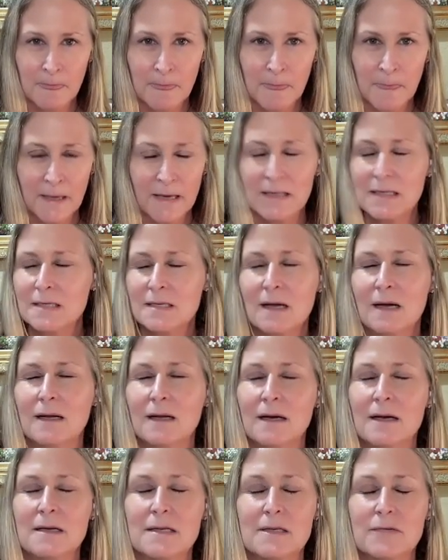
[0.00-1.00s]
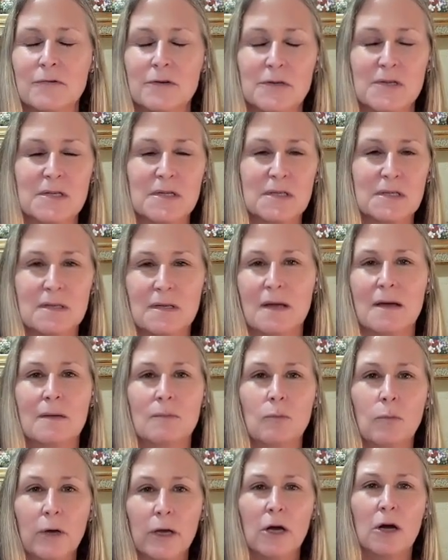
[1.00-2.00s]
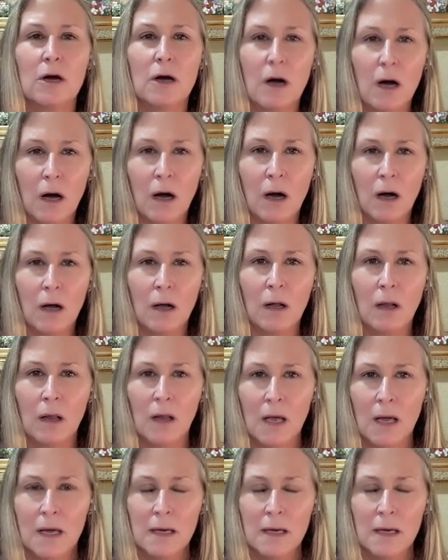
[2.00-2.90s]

It's not us versus them. We are all